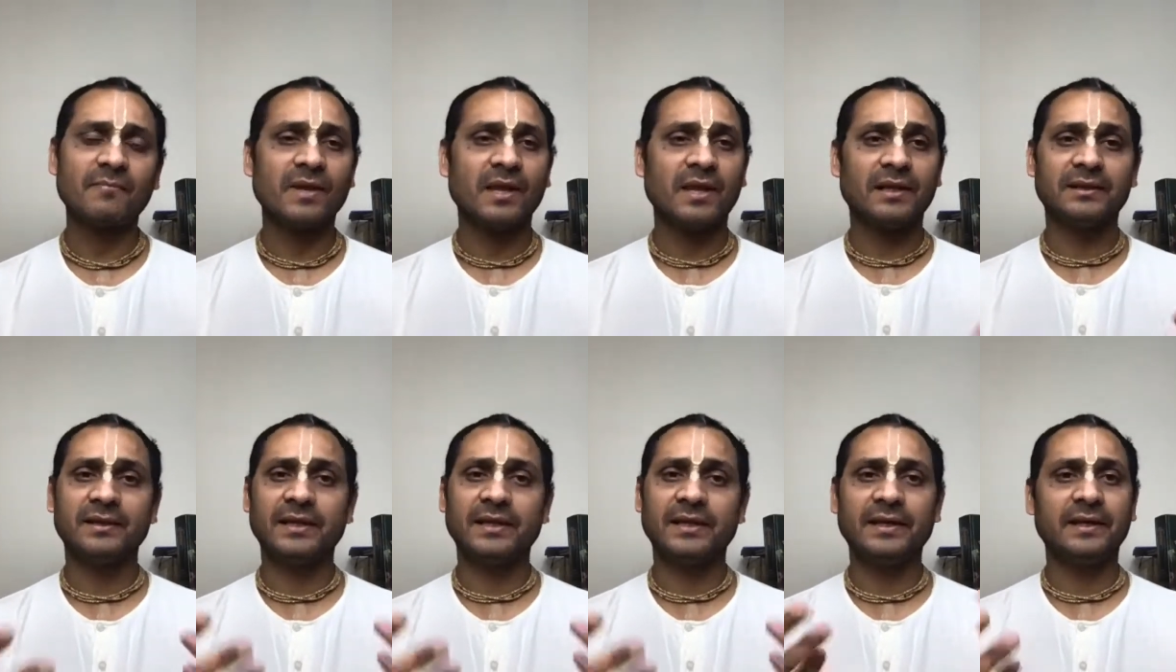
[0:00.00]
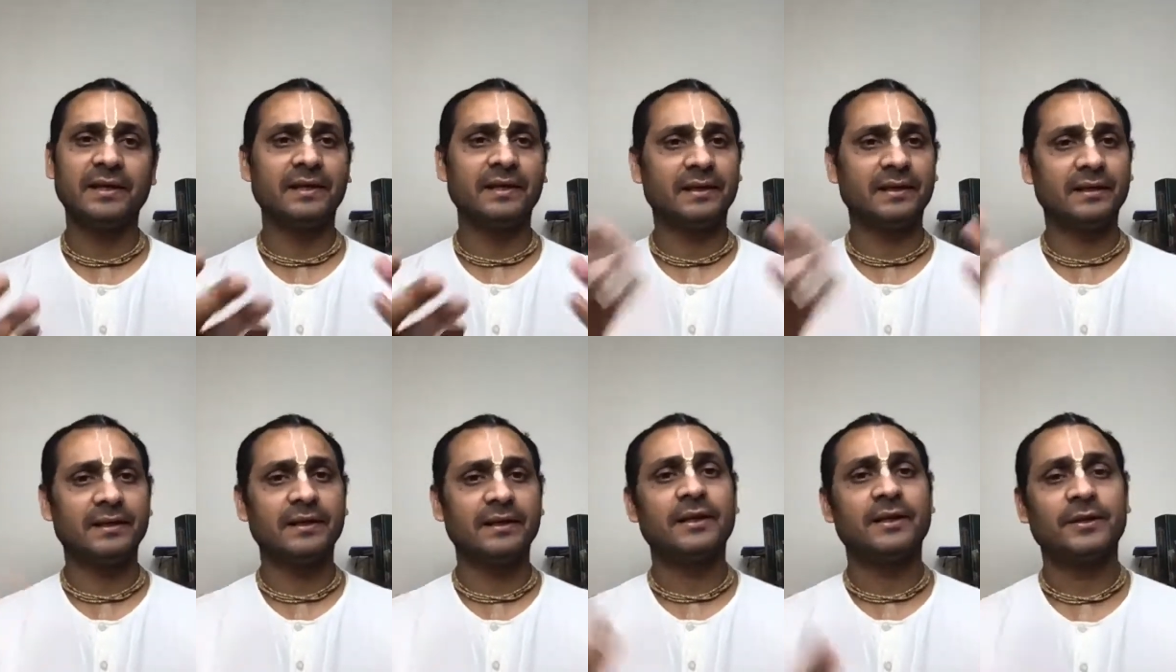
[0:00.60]
they
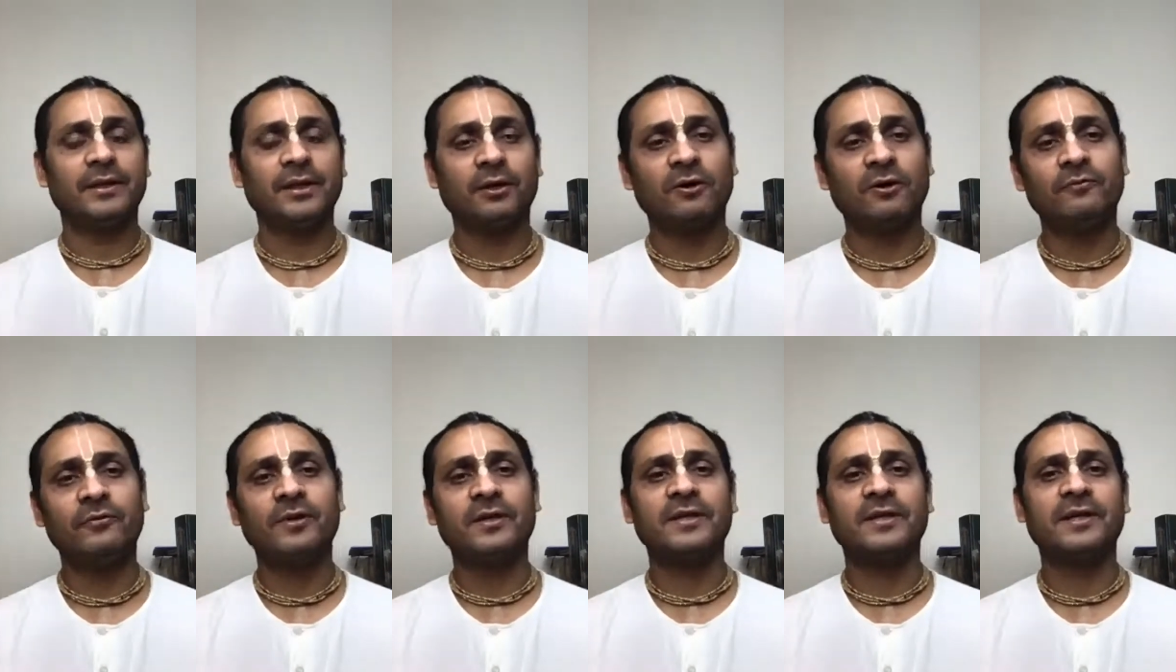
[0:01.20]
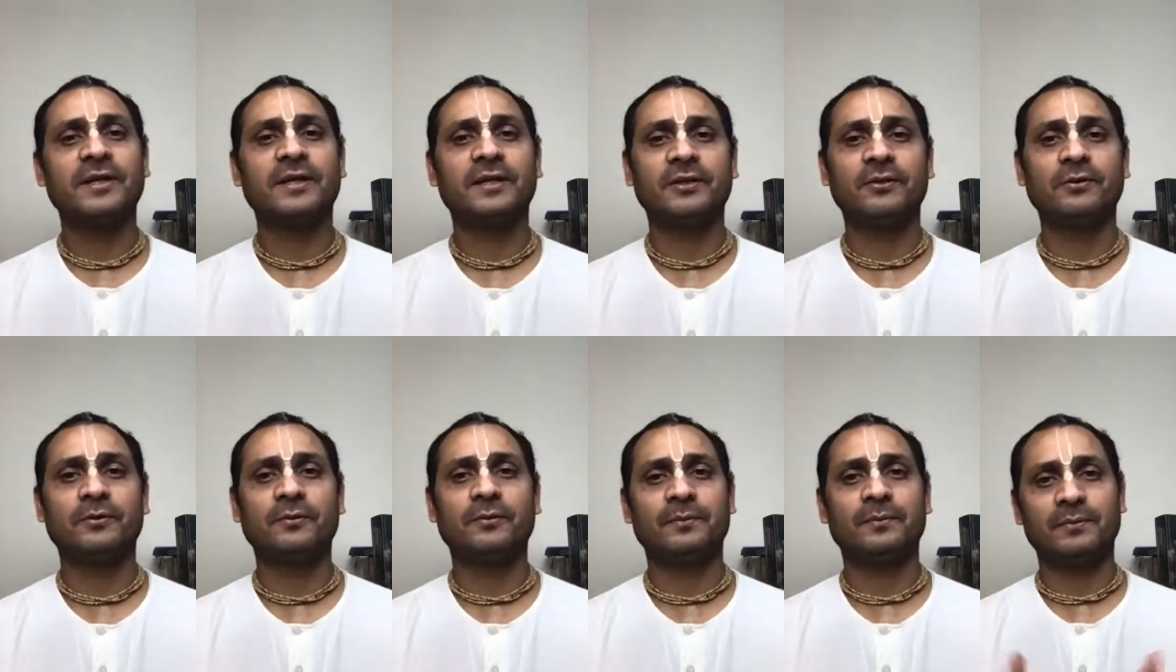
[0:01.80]
they offered their
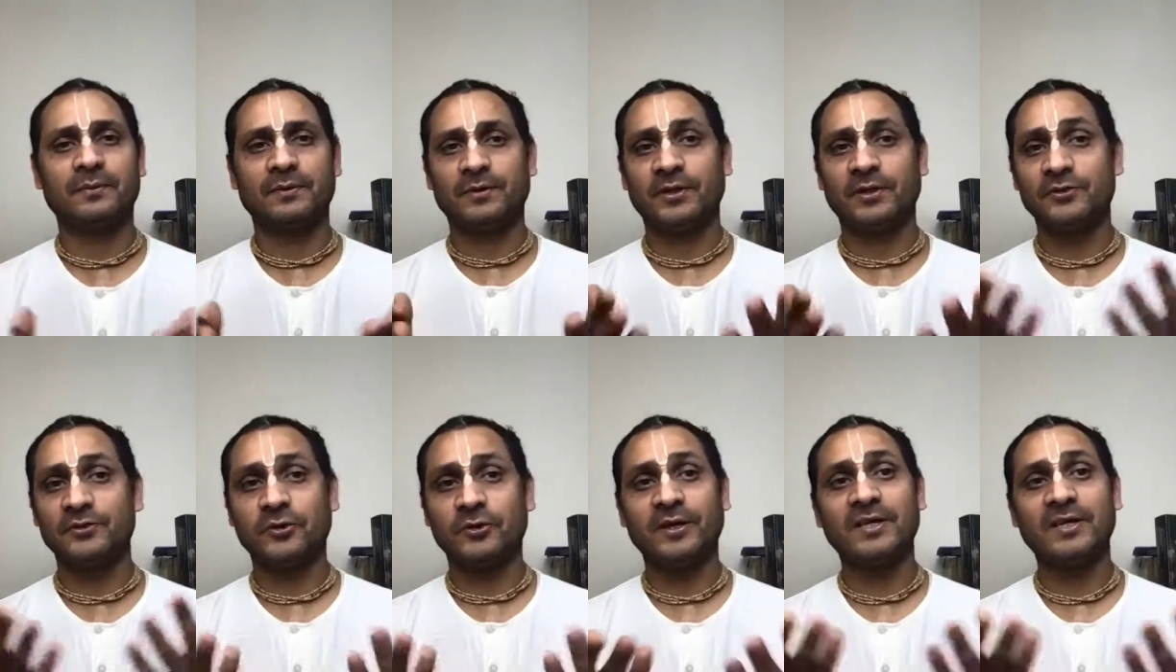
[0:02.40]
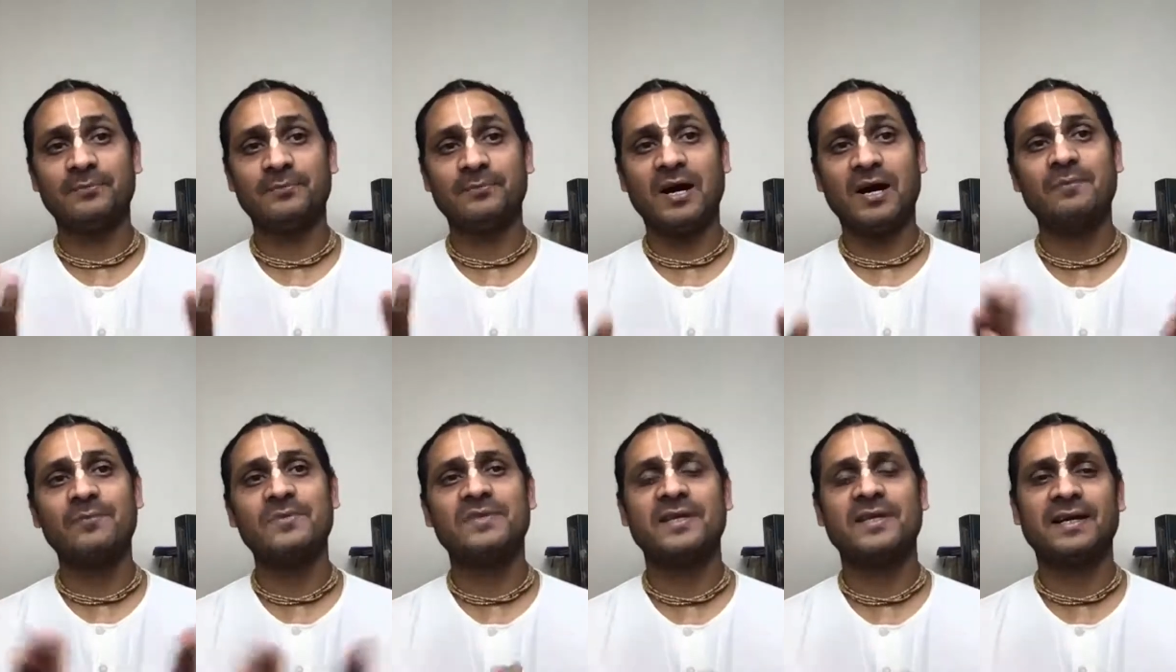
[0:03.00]
the joint
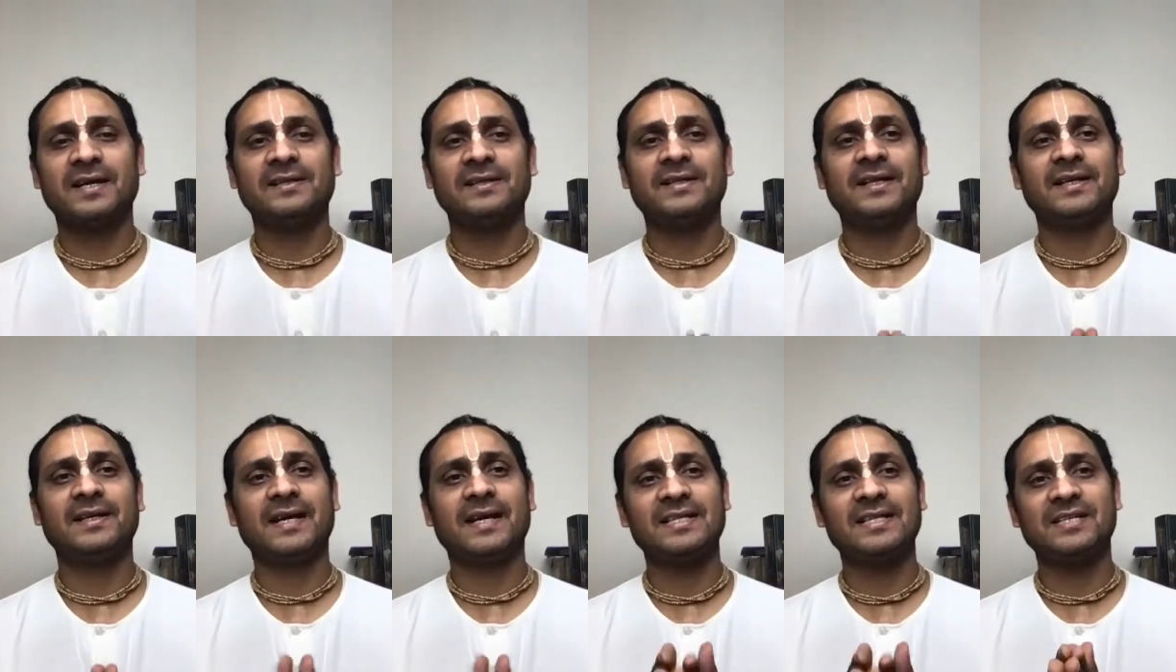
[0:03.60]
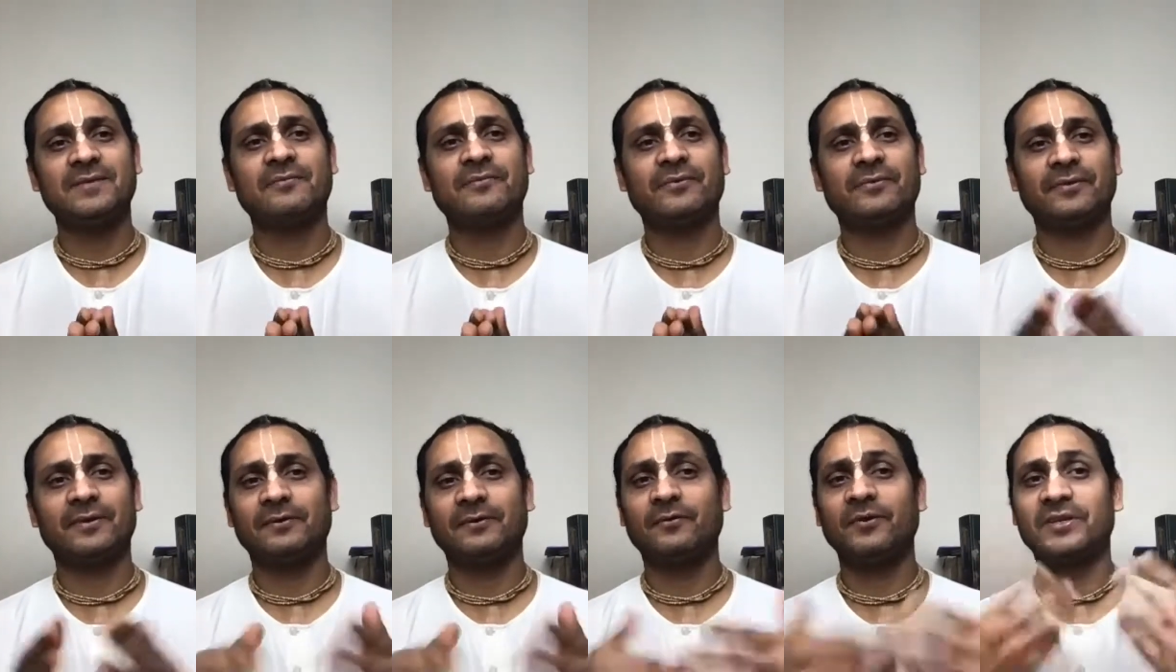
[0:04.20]
palms, and then as if
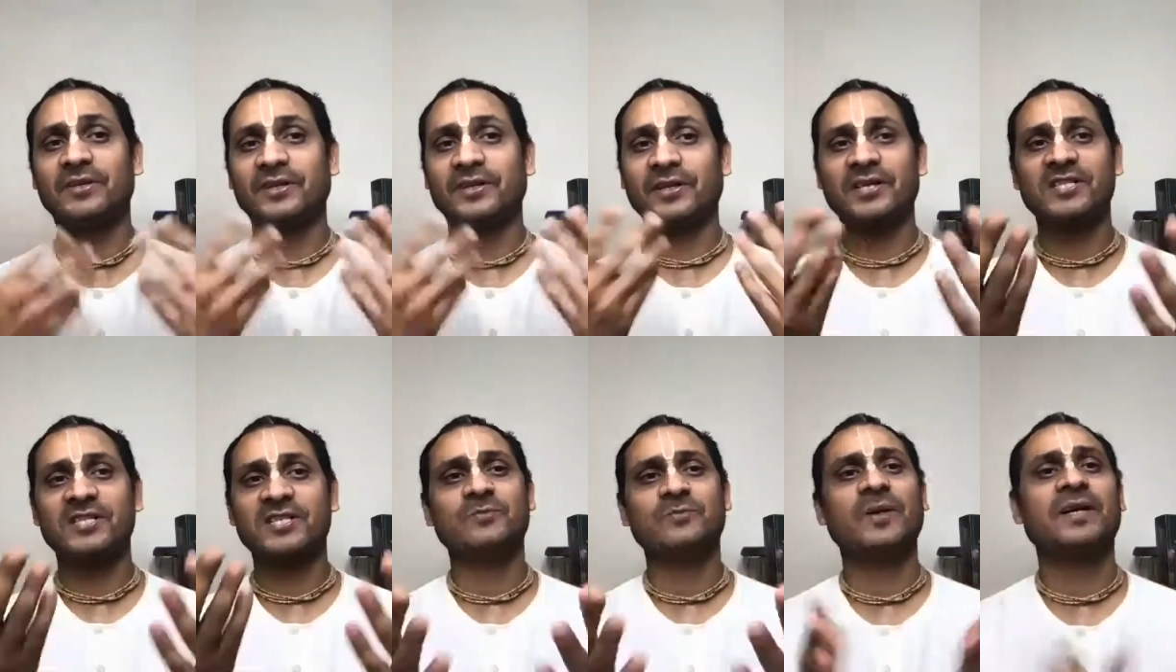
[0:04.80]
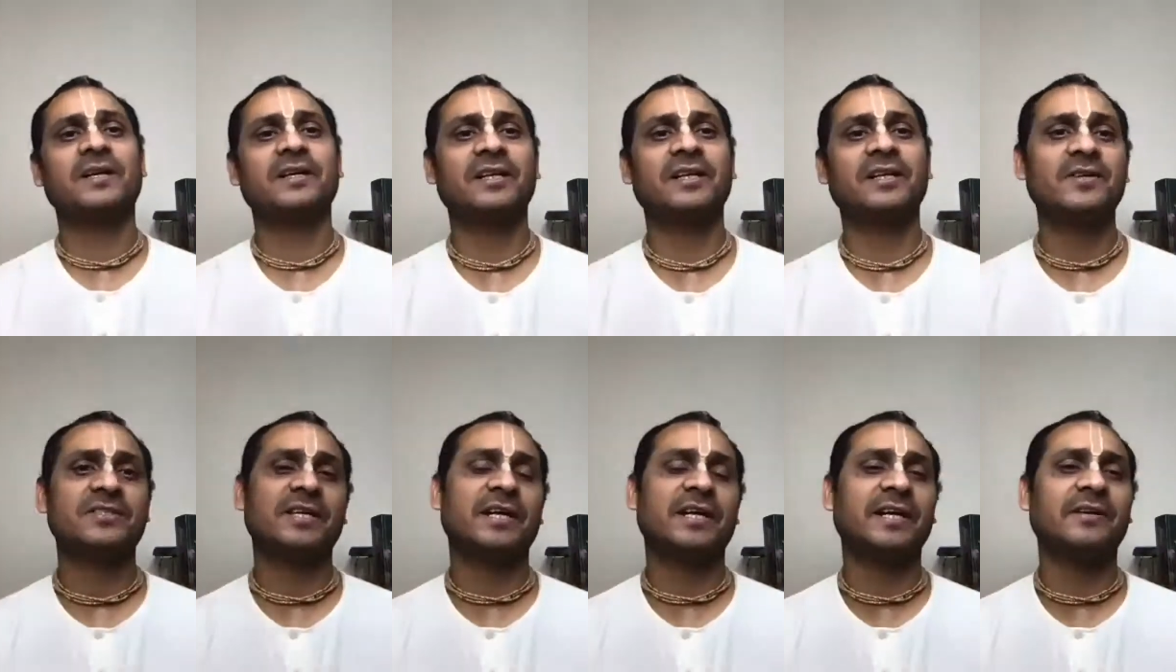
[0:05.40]
with respect they were
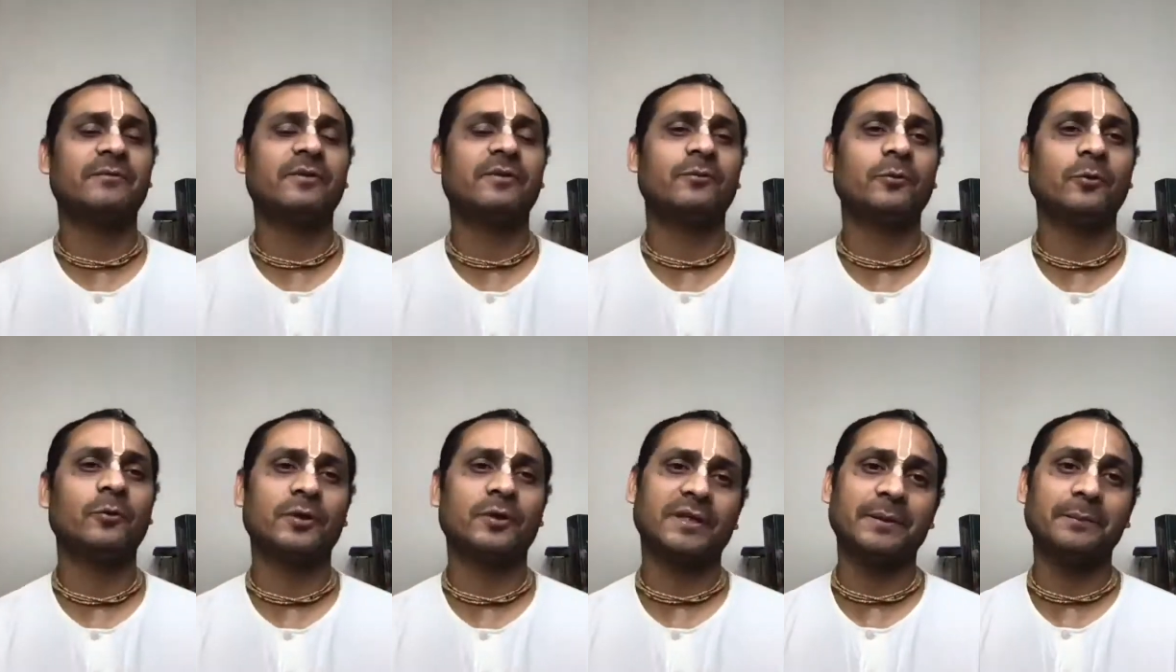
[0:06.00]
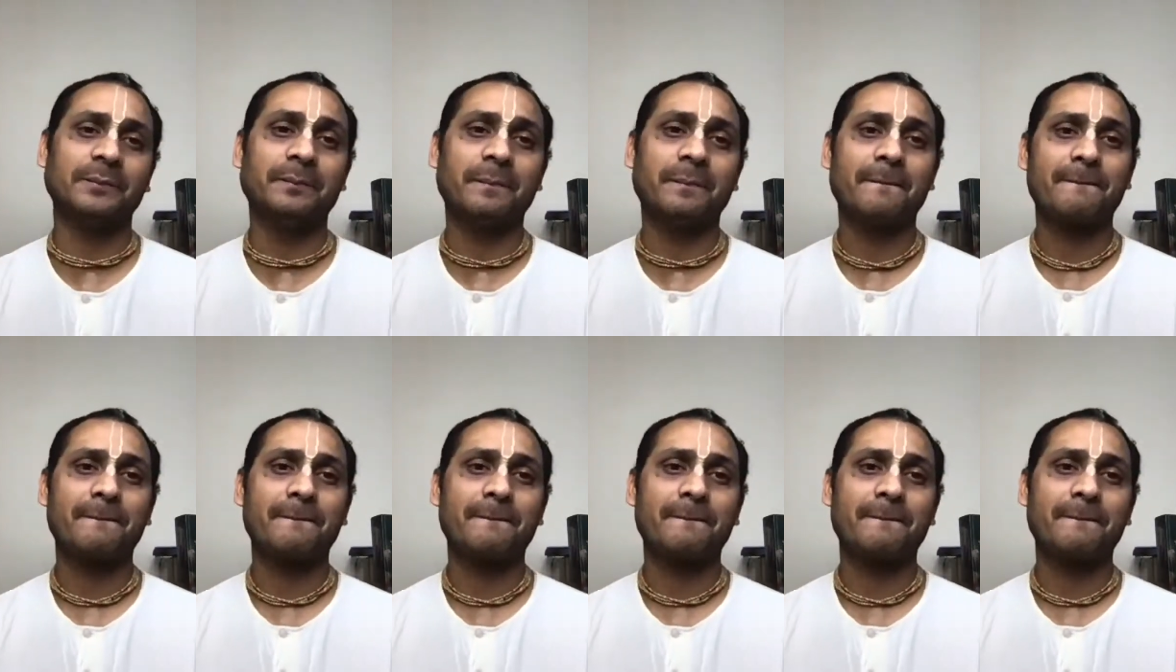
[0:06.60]
standing before them.